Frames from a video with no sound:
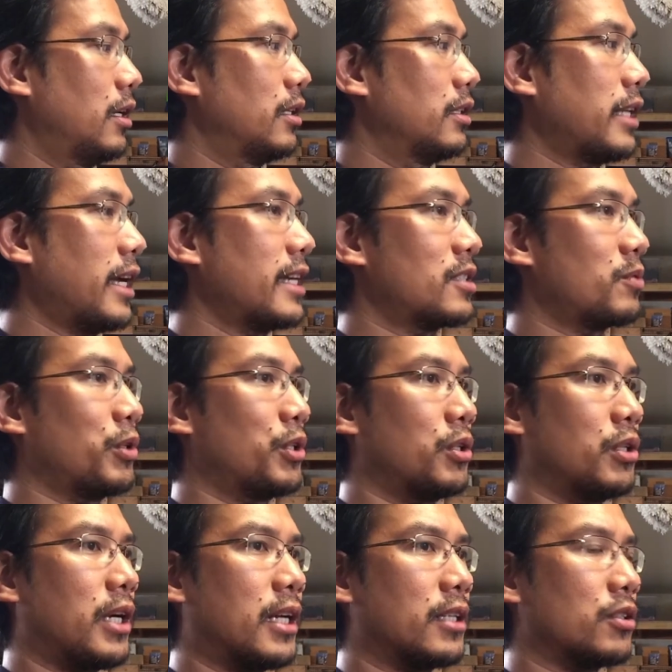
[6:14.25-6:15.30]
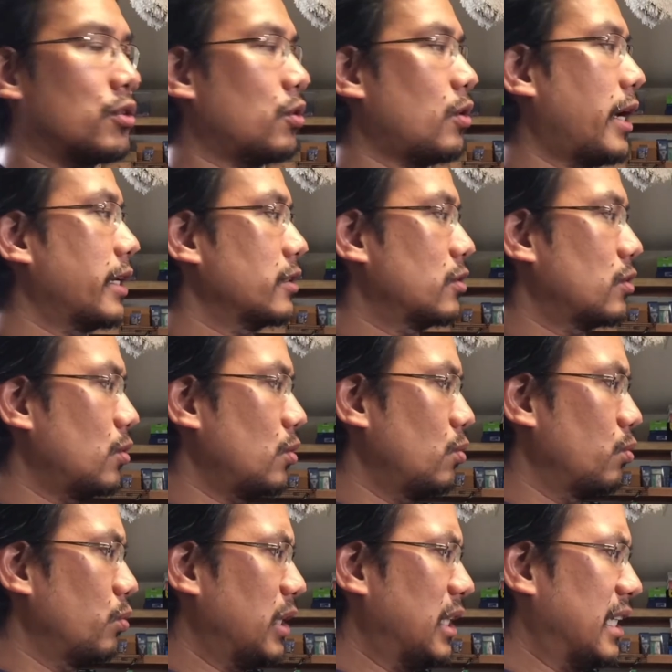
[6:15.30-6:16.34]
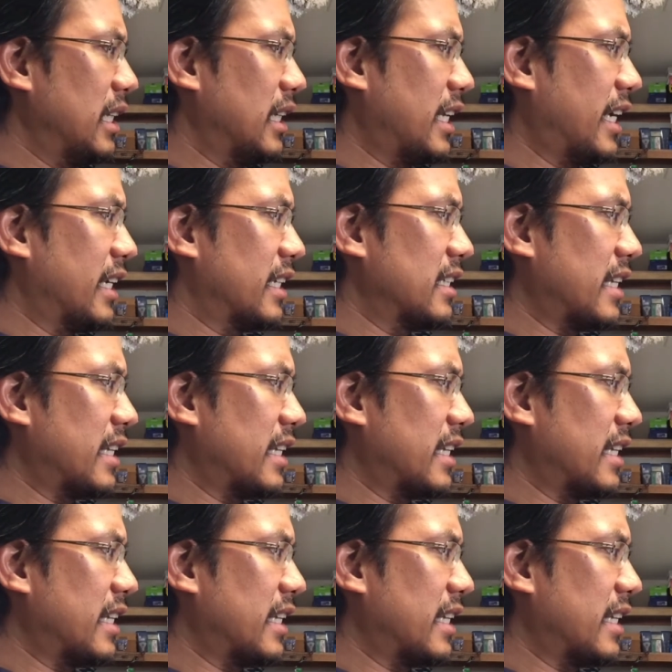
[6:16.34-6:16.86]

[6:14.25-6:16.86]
nice when you're not trying to really lay